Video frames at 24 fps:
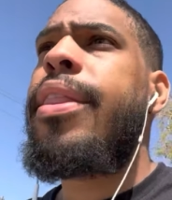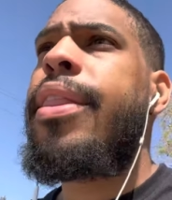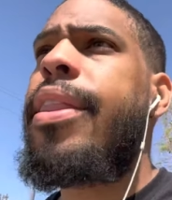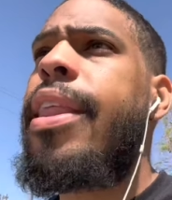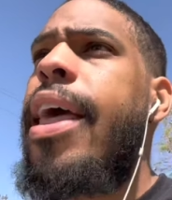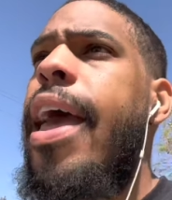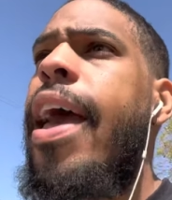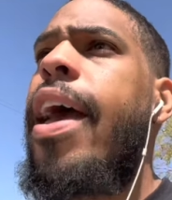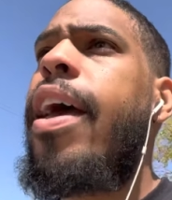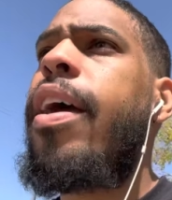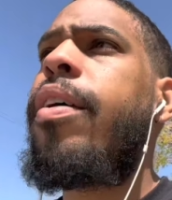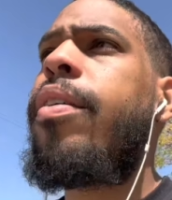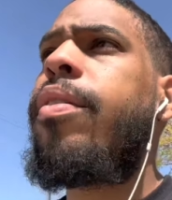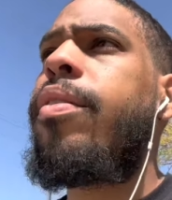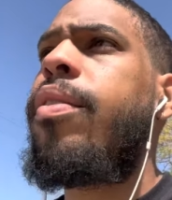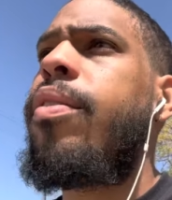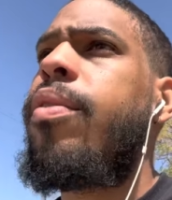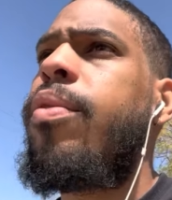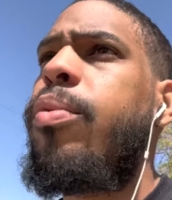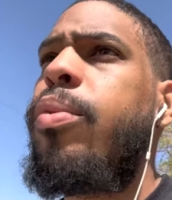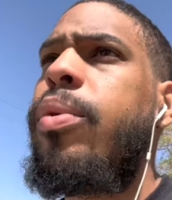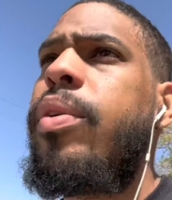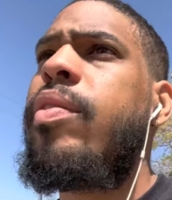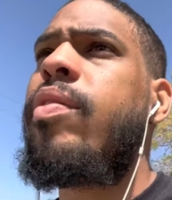That
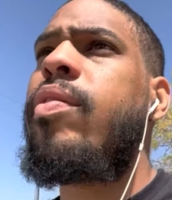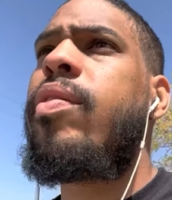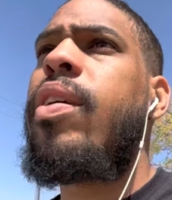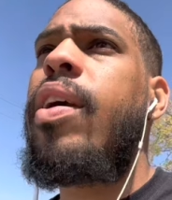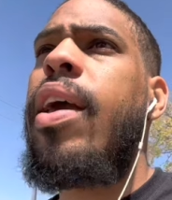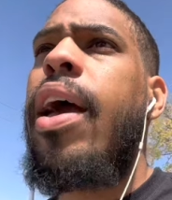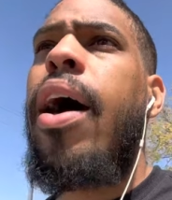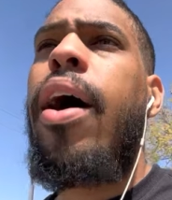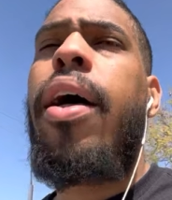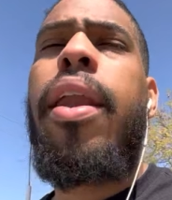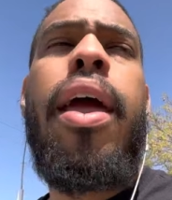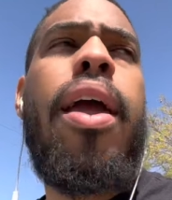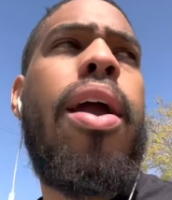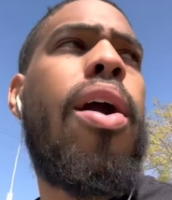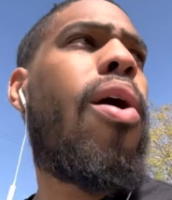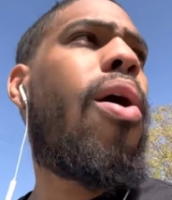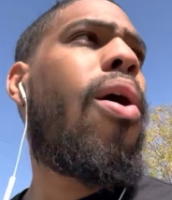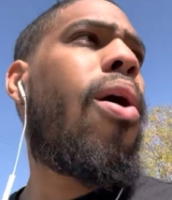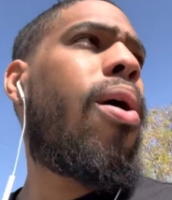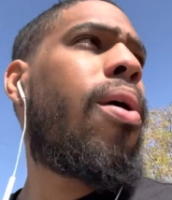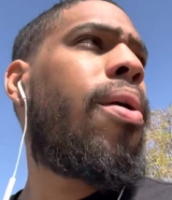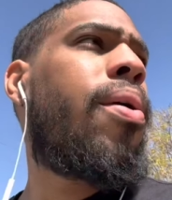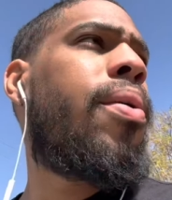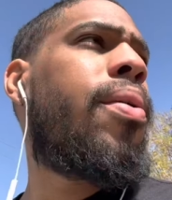We See How They
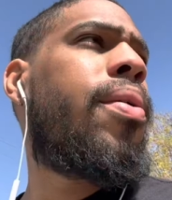Are.